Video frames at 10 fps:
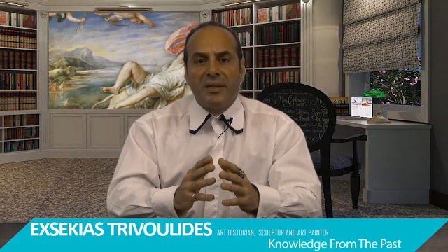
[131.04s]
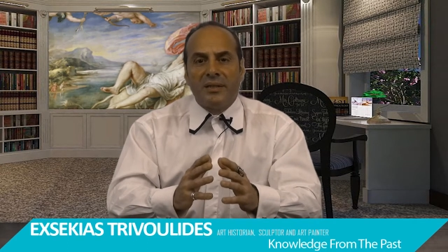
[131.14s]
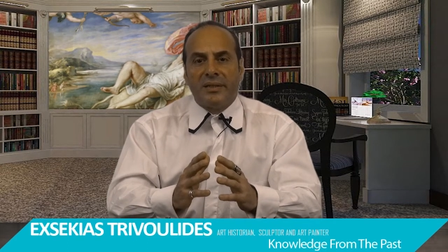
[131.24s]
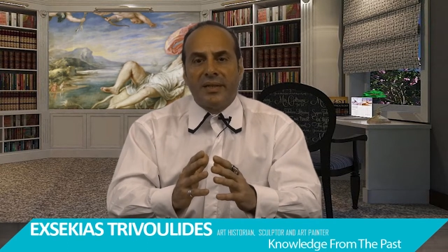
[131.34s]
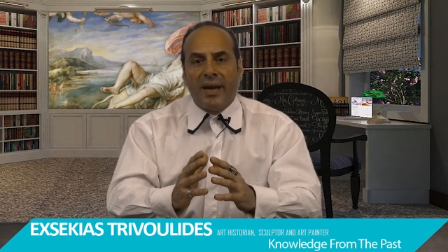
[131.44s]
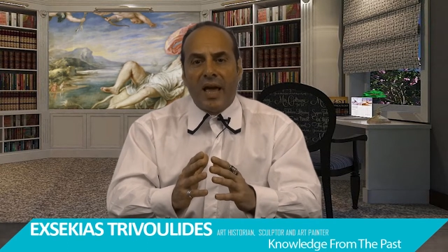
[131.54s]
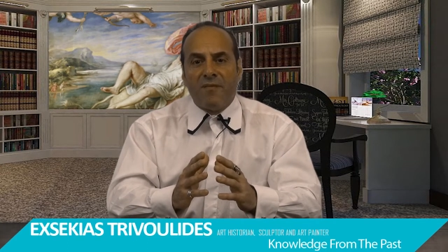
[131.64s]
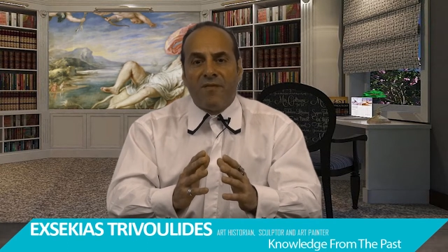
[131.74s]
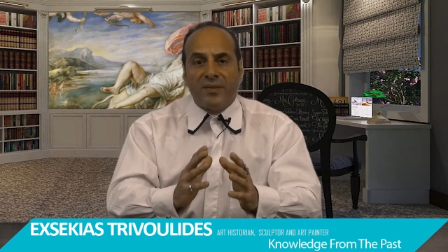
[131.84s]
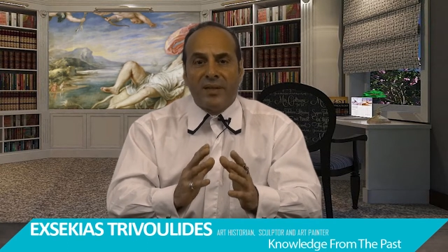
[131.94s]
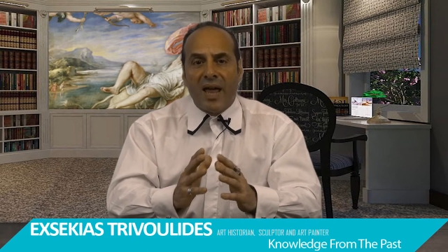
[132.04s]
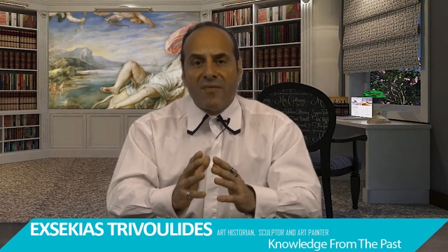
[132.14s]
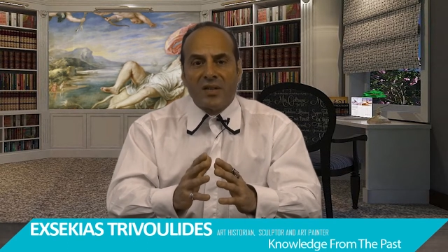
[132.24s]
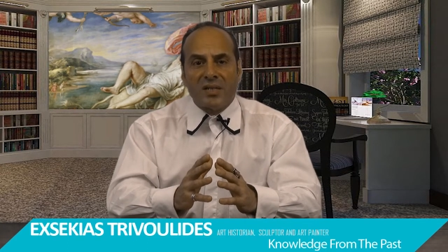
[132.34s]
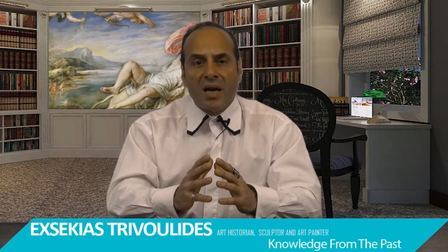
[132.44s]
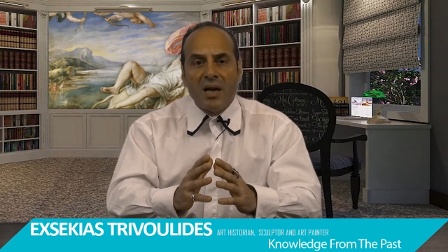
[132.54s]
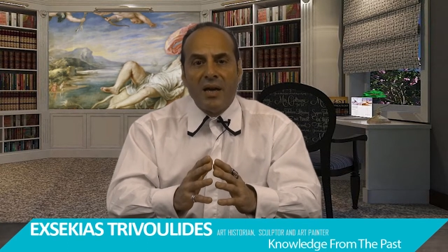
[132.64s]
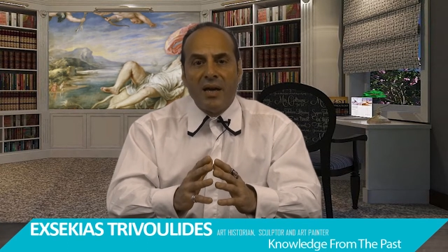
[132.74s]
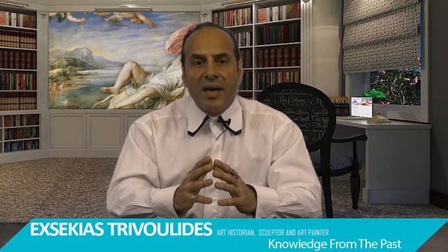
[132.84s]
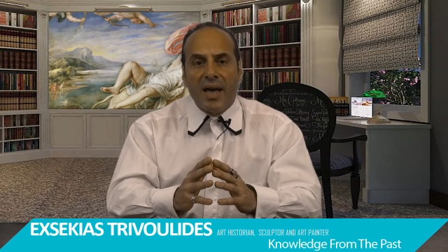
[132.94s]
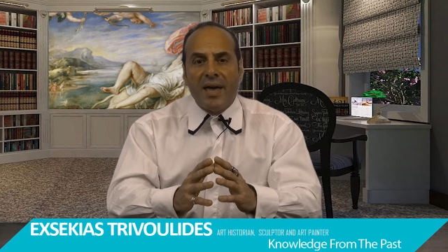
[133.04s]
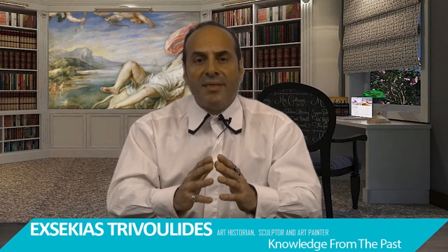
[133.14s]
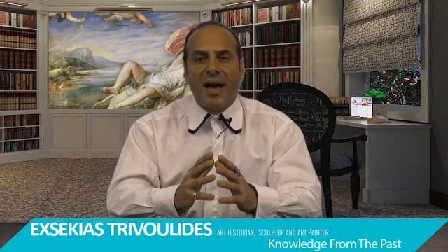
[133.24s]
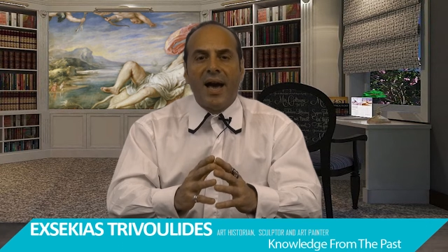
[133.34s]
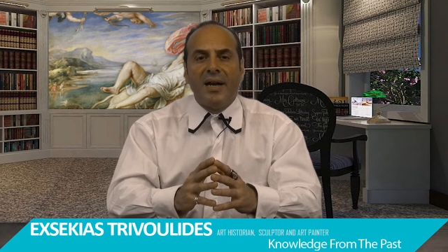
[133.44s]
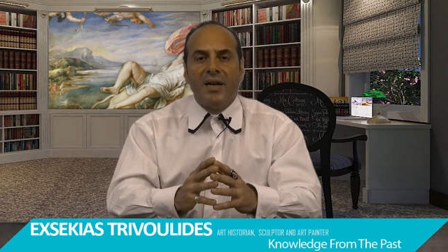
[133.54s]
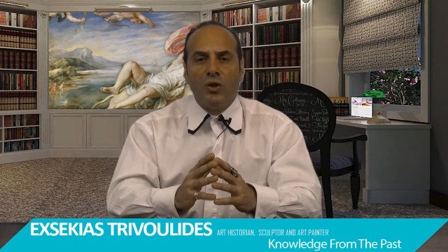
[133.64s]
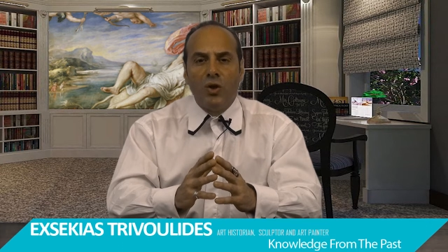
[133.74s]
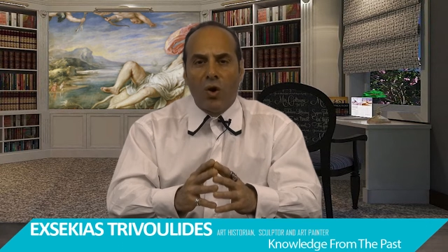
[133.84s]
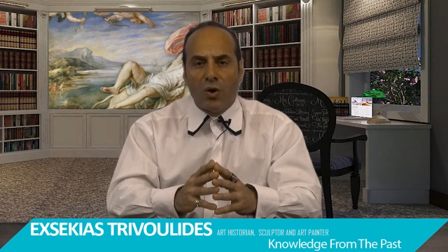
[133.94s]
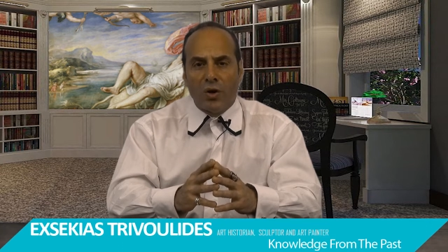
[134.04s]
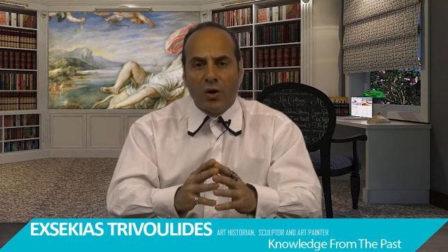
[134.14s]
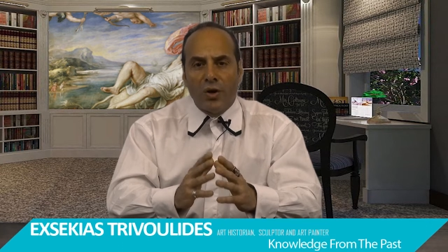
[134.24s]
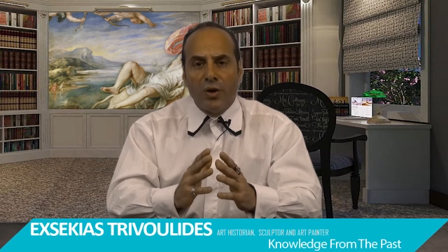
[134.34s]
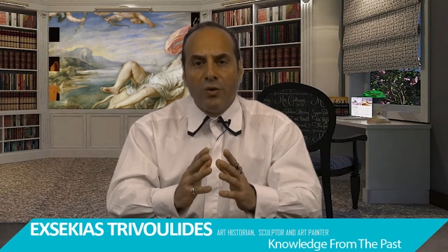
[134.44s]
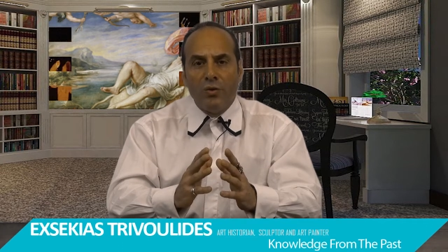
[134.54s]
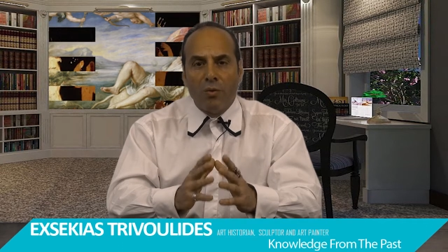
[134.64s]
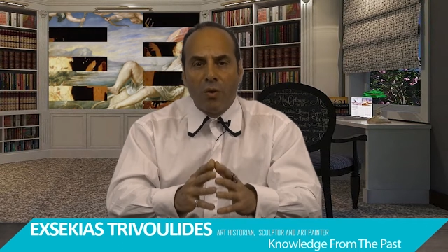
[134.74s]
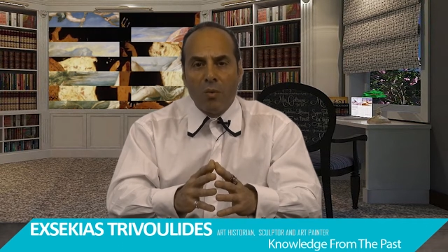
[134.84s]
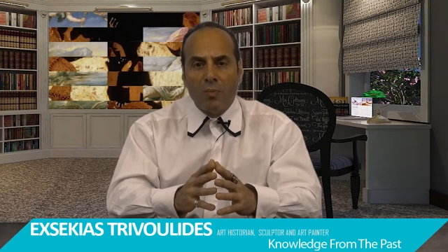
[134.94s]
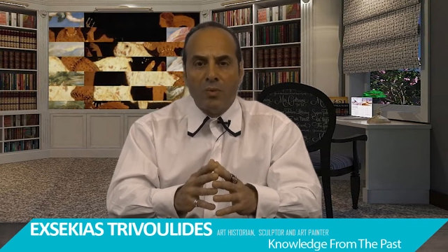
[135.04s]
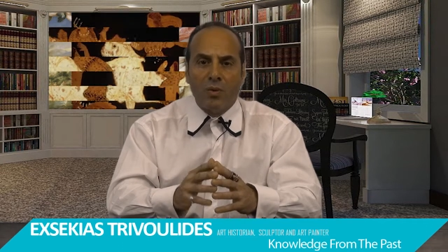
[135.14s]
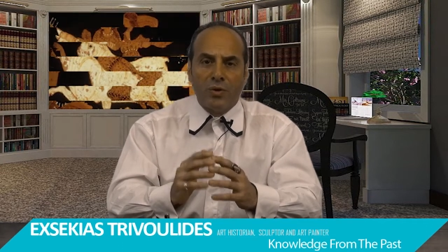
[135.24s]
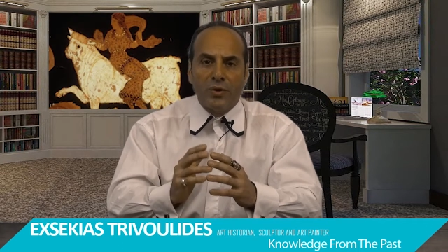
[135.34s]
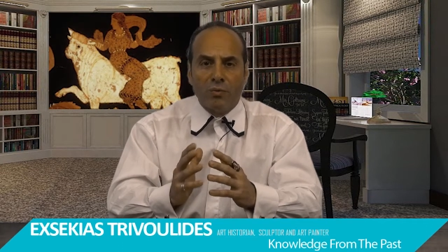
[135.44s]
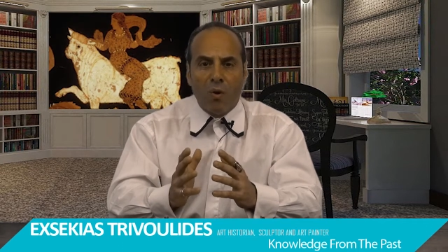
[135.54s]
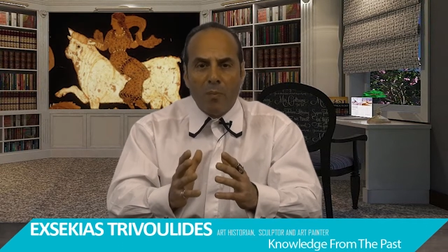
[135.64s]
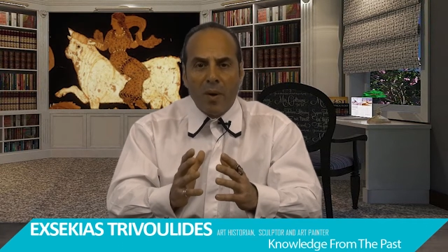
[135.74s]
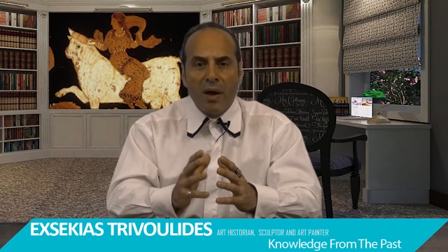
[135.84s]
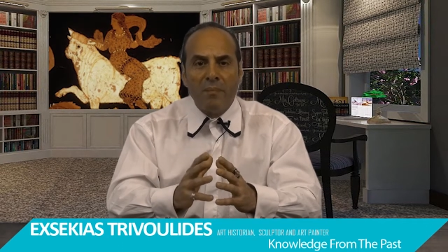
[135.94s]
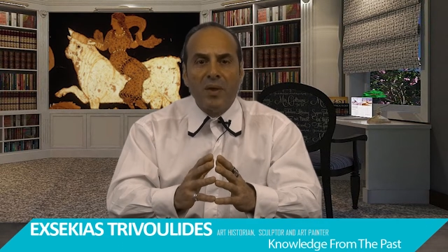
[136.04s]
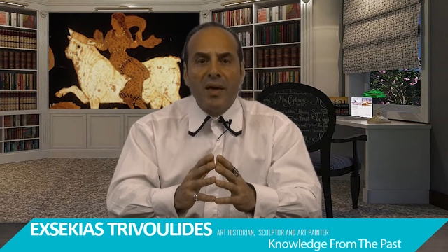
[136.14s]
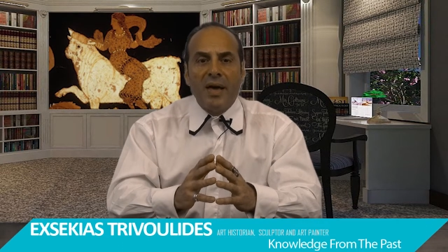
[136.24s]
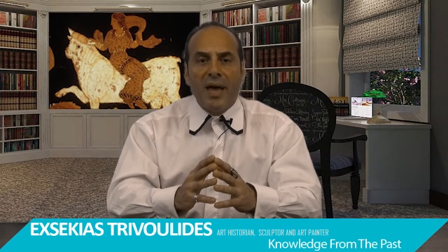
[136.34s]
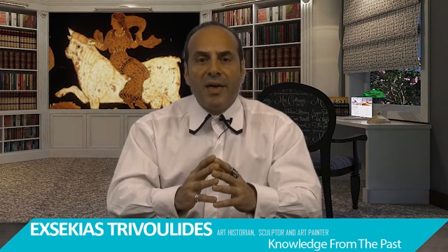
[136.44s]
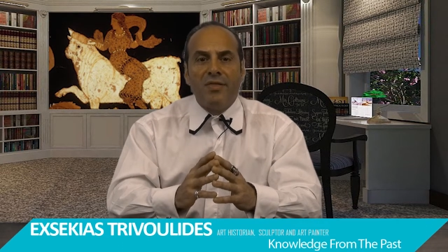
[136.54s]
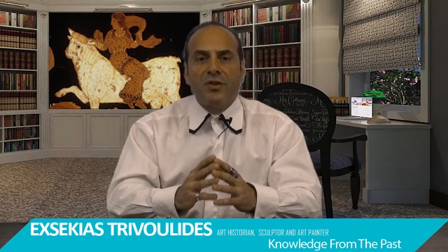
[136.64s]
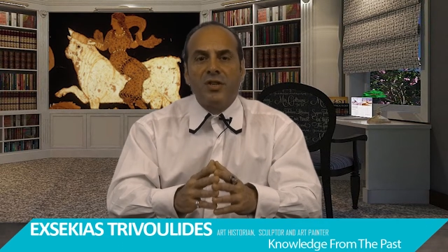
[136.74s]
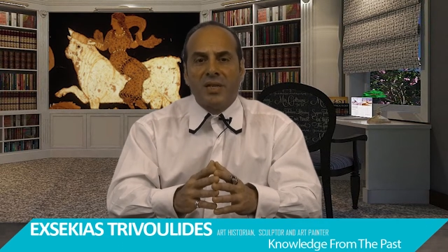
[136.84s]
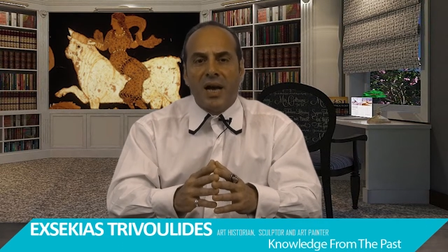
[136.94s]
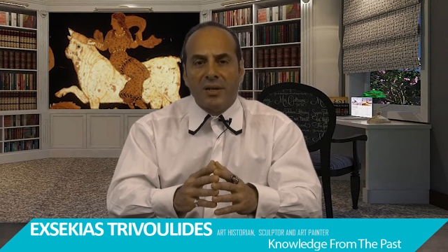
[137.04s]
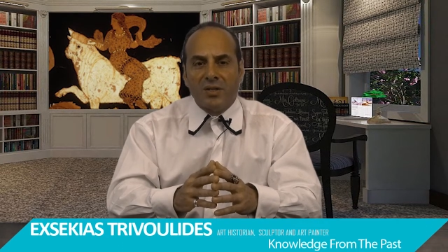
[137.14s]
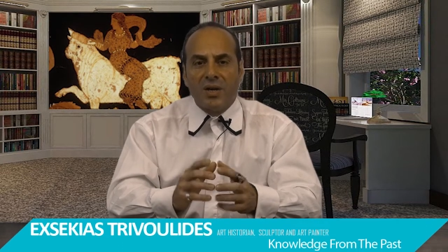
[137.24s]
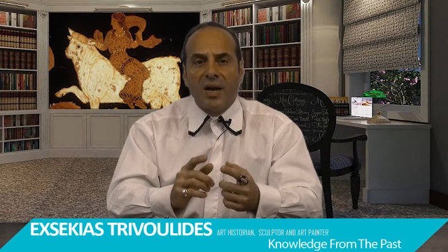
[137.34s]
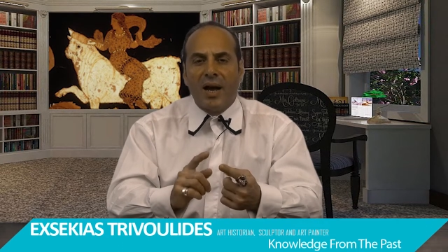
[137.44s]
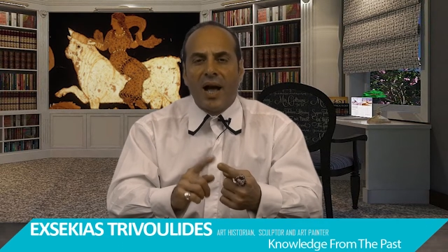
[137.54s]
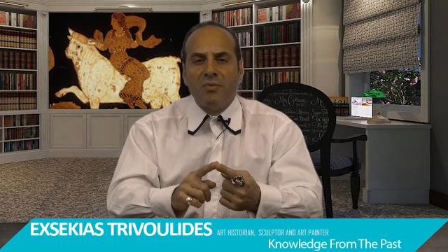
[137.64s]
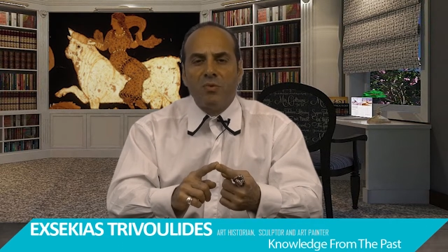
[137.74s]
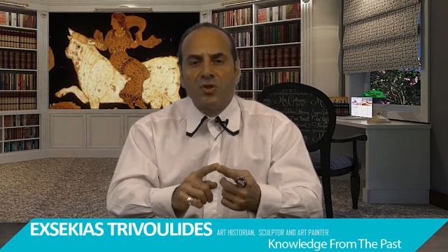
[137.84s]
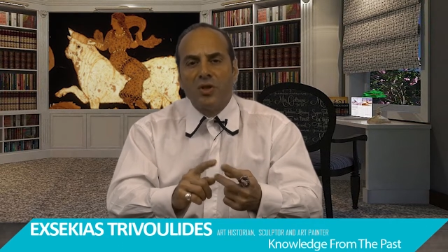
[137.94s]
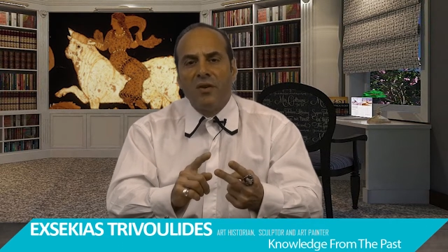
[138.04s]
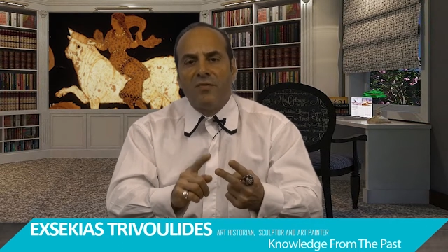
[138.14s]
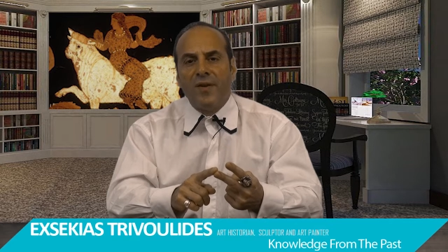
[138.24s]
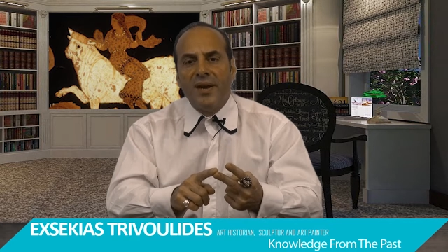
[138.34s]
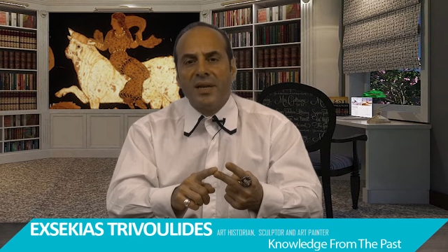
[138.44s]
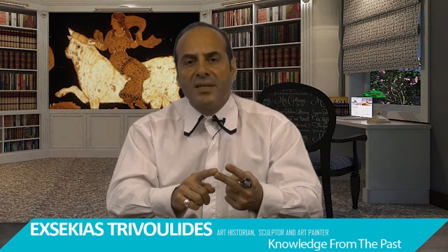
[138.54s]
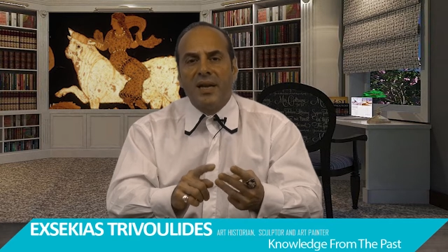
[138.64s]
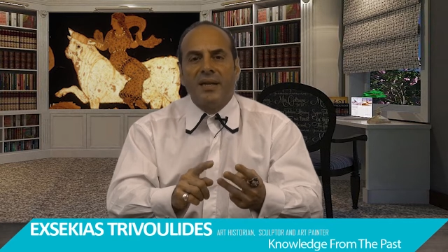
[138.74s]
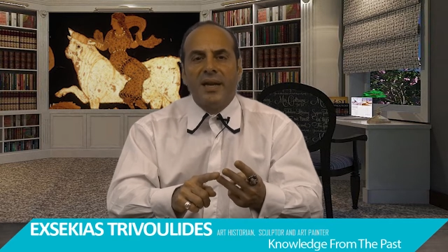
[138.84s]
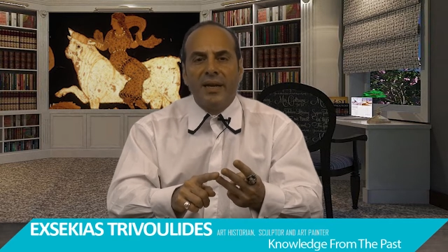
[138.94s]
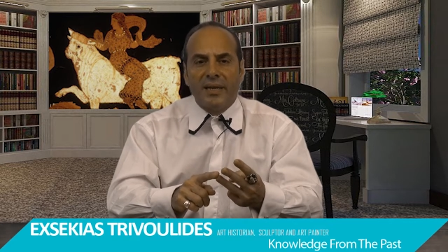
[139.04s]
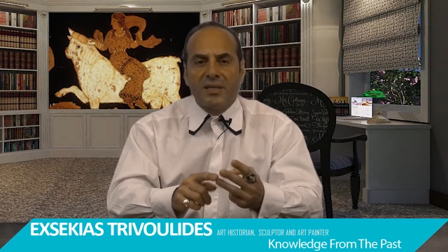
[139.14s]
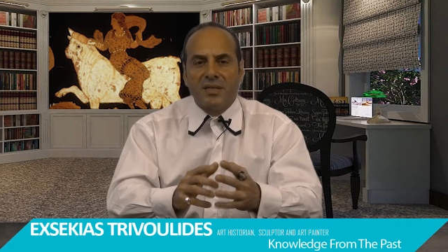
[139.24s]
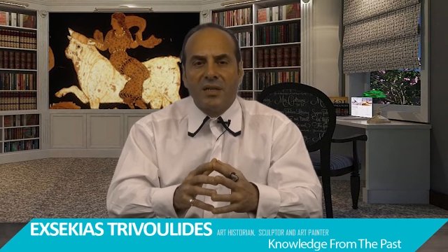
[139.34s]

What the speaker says: Telephassa, and they had a daughter, Europe or Europa, and three sons, Cadmos, Phoenix, and Cilix.